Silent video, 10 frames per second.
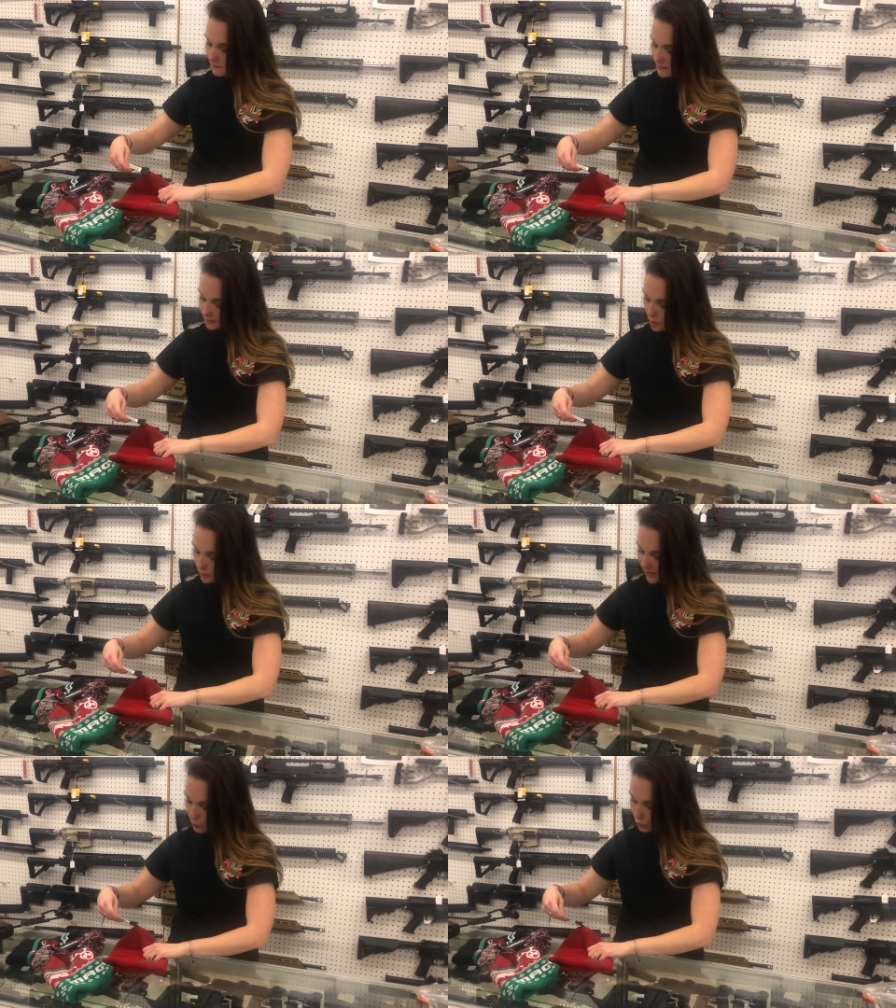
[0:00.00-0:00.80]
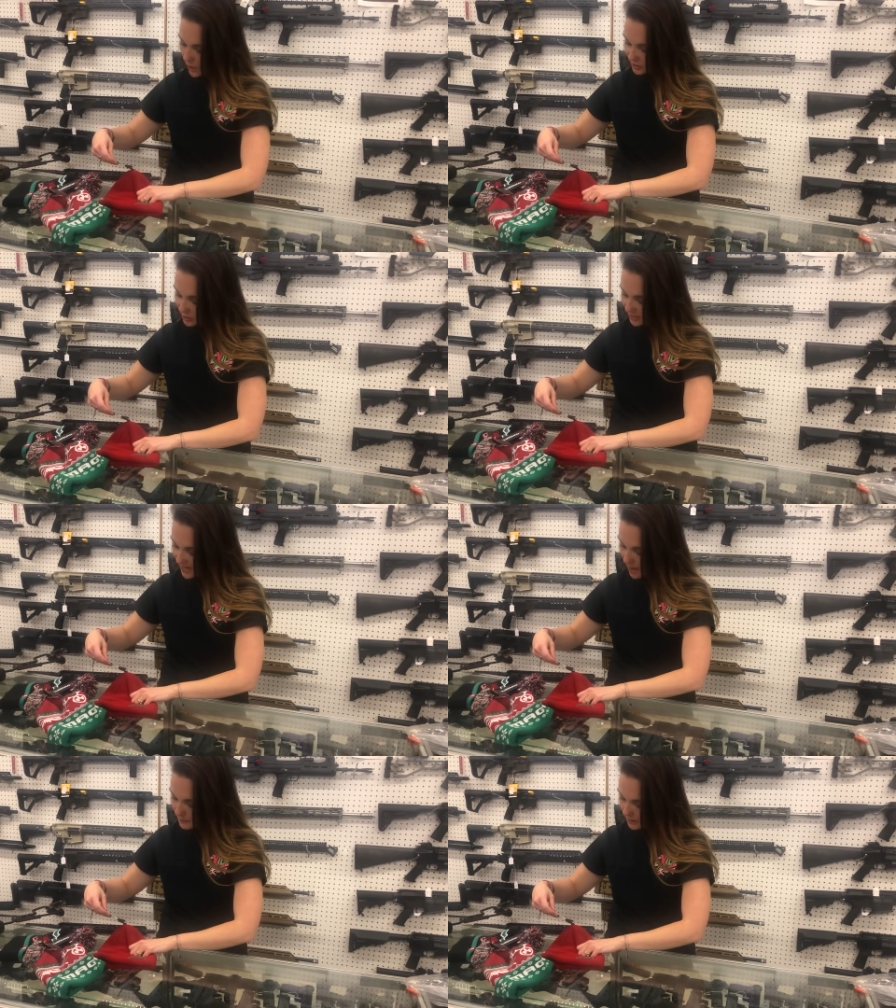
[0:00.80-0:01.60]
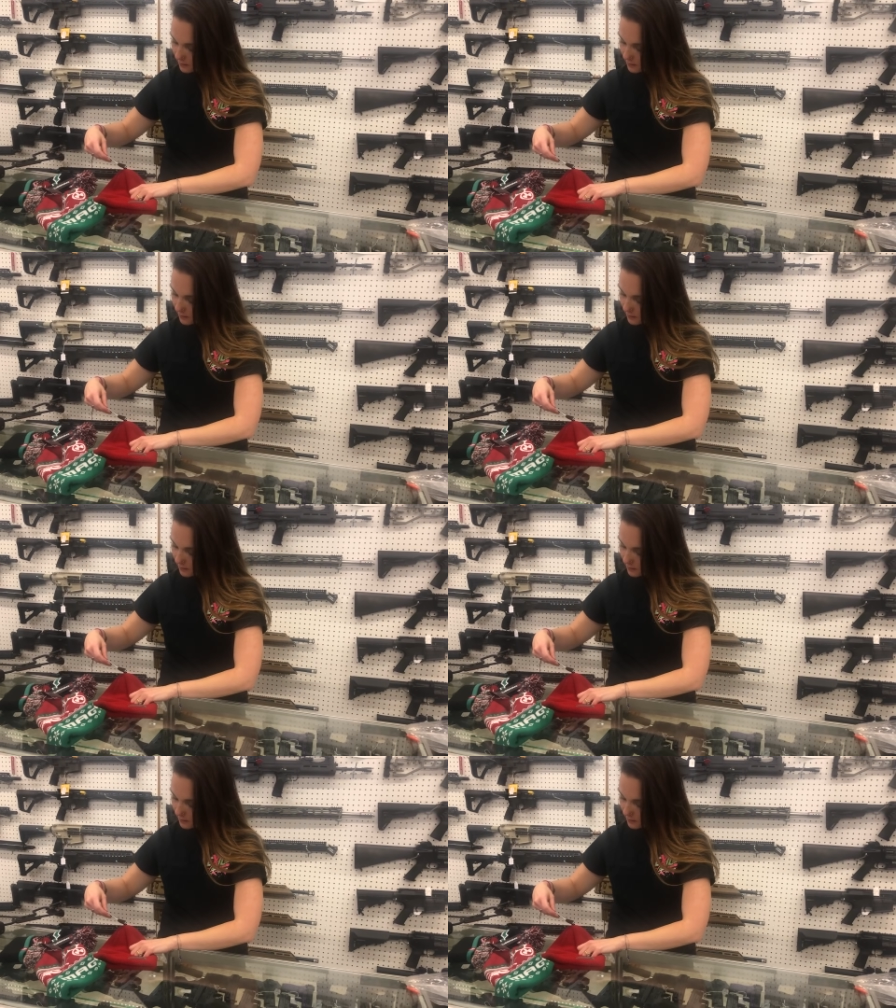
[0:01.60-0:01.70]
It's called a watch cap.